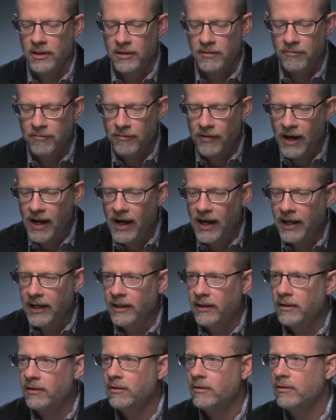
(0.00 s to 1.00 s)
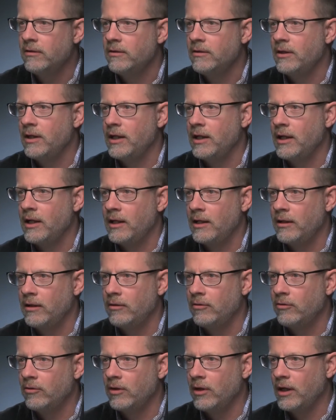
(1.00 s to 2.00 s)
define
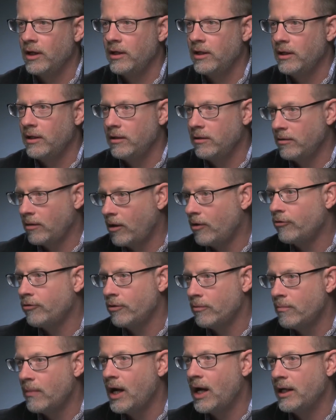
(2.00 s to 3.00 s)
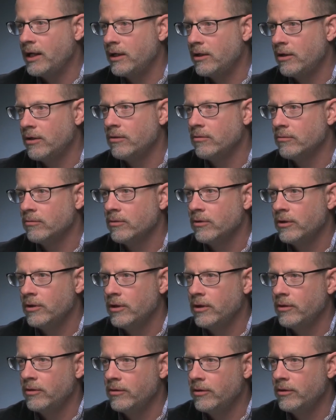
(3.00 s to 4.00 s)
and then also monitor
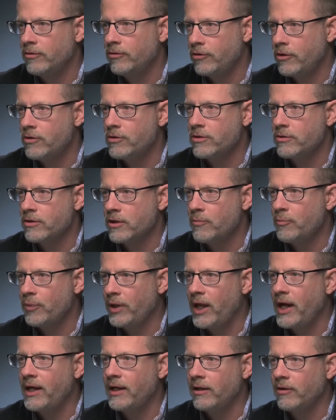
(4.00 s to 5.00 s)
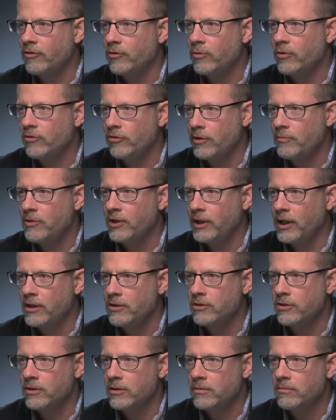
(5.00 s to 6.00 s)
the surgeon's compliance with
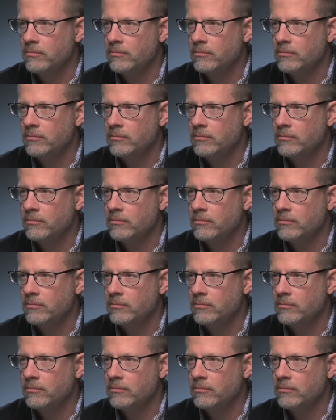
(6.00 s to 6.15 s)
simulation.